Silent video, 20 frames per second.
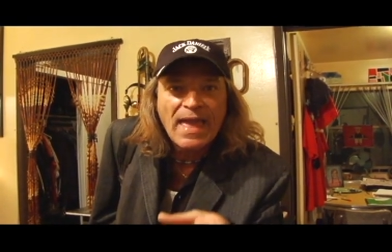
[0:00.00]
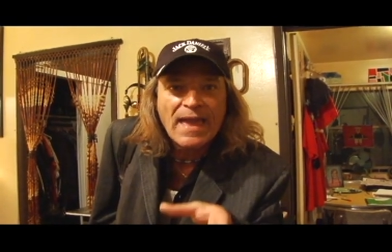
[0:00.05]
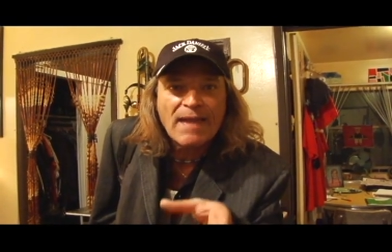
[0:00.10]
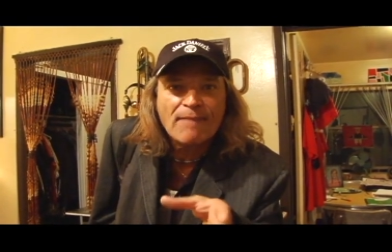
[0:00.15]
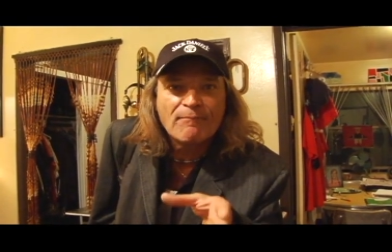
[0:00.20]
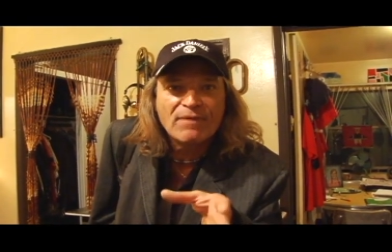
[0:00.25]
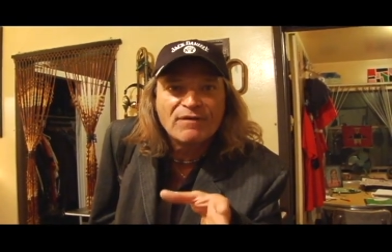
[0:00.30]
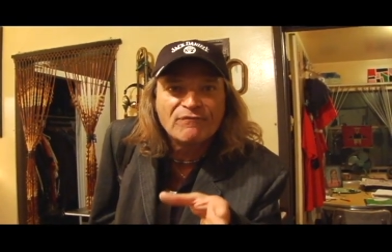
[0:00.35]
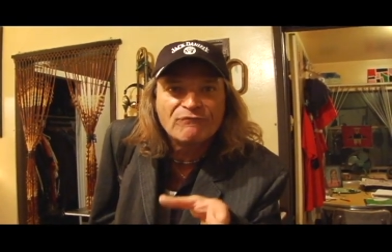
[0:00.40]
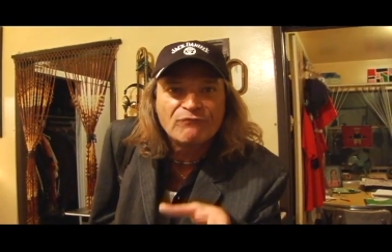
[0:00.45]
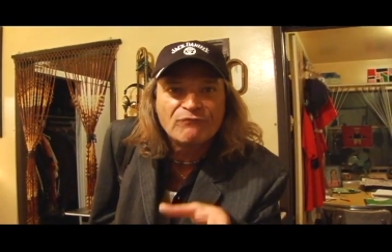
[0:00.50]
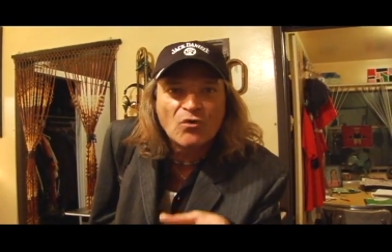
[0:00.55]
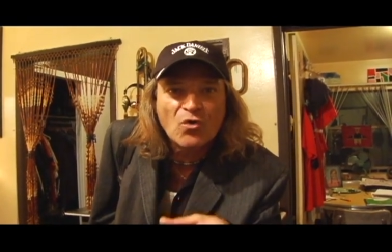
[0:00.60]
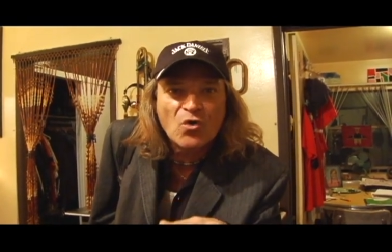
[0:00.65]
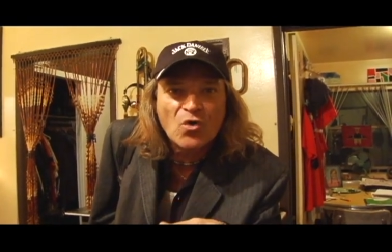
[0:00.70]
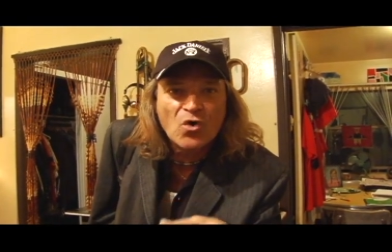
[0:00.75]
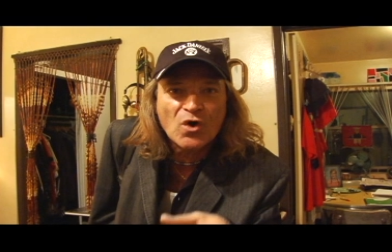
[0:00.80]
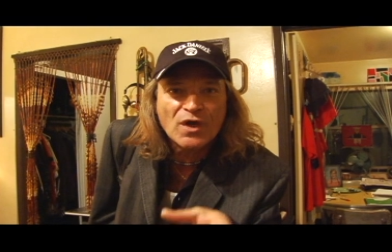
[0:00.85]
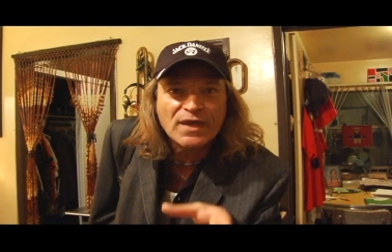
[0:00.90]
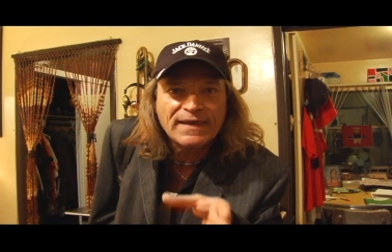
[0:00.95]
And
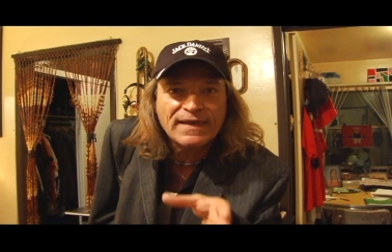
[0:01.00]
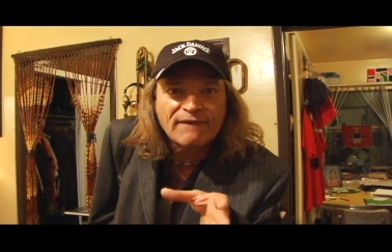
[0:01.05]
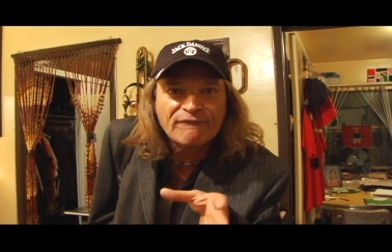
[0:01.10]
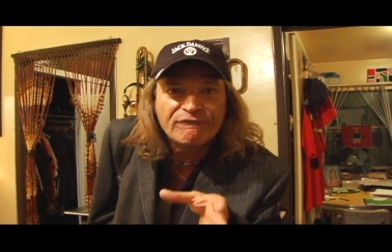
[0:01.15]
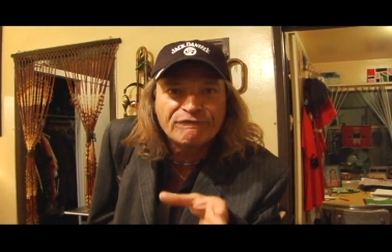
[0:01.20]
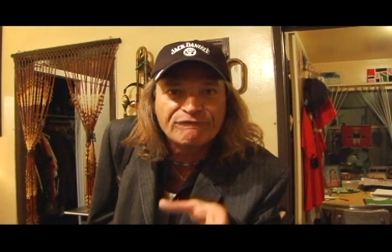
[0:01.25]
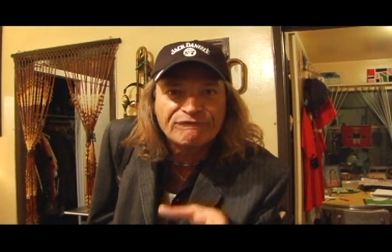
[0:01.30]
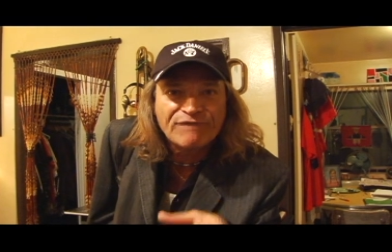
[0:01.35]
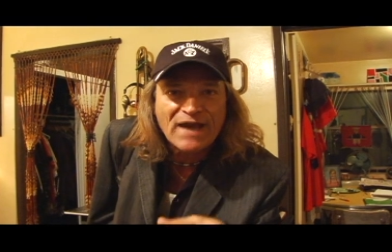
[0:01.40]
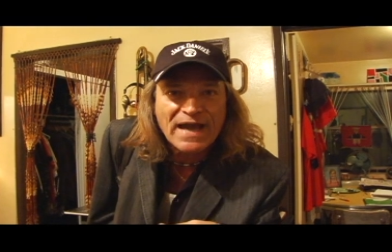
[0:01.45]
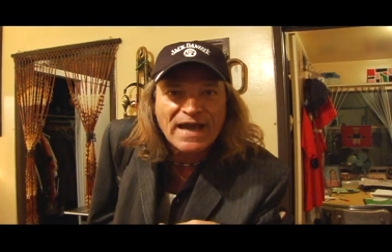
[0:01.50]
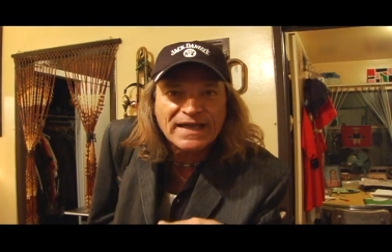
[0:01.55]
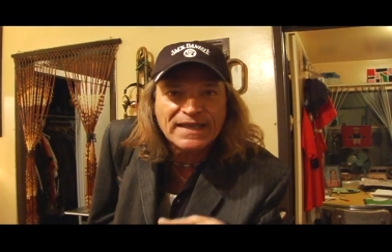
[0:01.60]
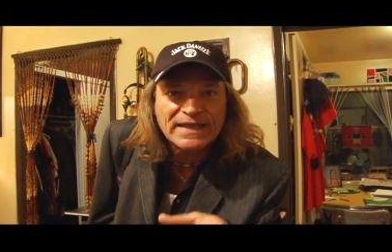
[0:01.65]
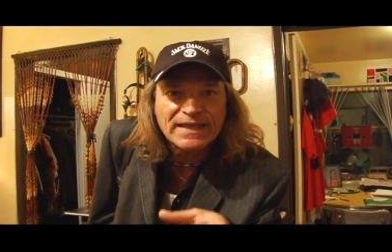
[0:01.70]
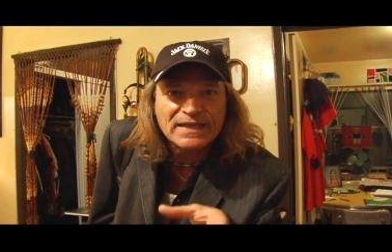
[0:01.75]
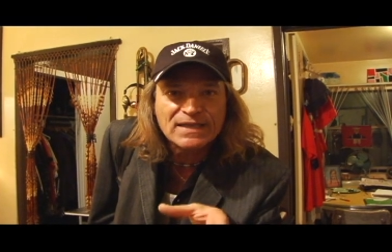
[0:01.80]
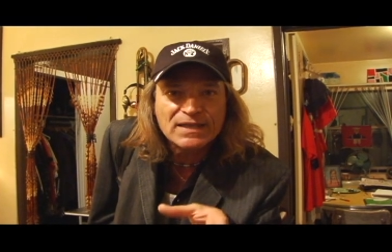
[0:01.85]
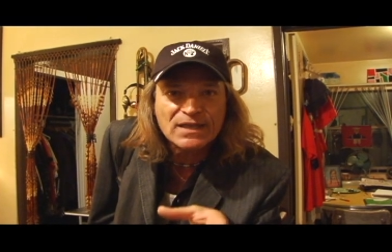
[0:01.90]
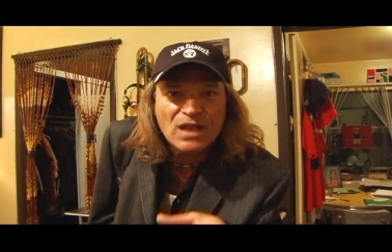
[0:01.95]
before you
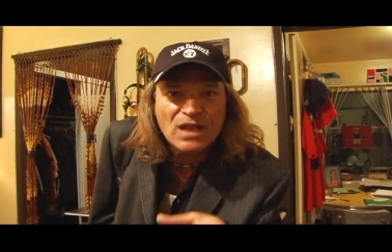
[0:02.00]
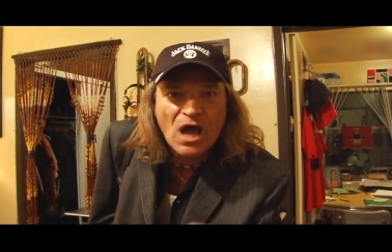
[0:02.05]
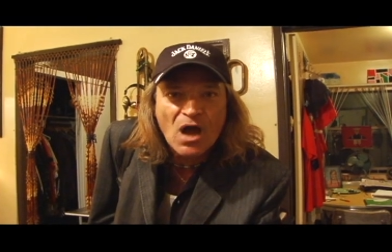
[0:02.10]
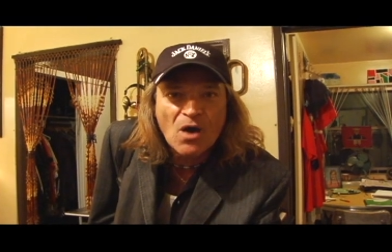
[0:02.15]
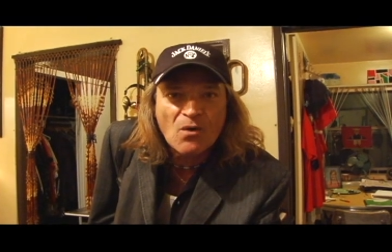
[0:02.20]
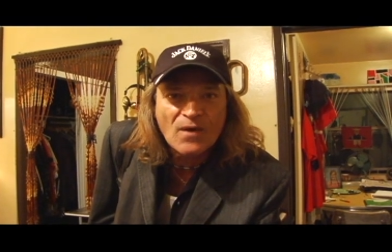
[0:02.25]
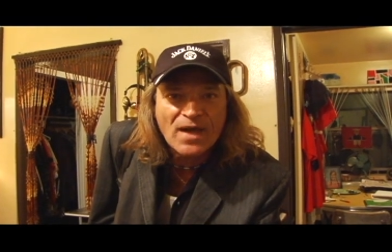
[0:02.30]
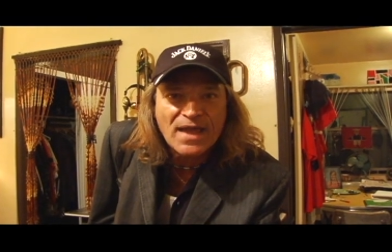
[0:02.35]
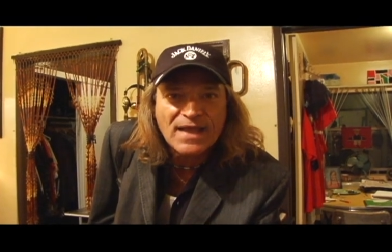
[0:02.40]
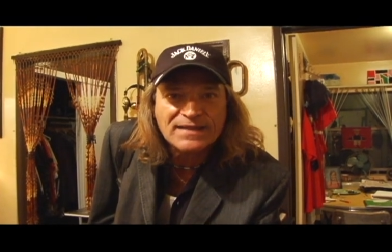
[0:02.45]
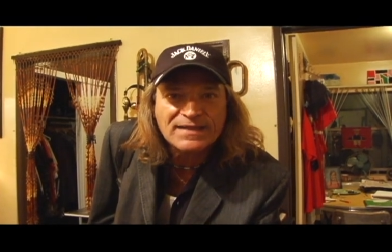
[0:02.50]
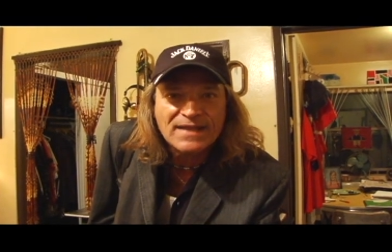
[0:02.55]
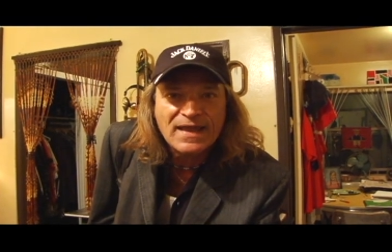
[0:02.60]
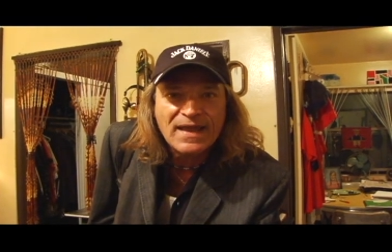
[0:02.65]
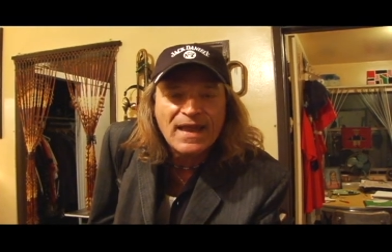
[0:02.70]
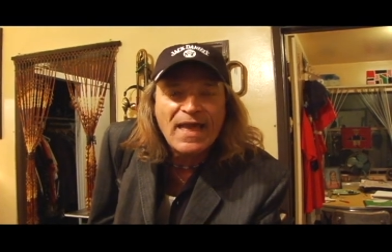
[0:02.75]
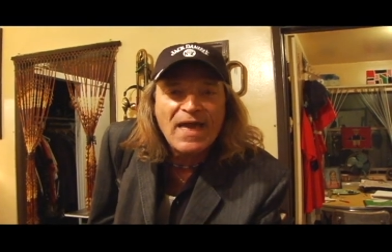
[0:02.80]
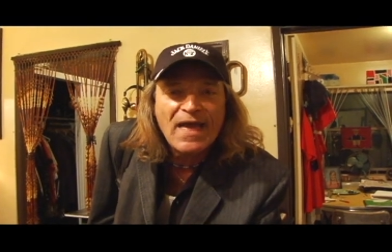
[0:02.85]
fucking know it,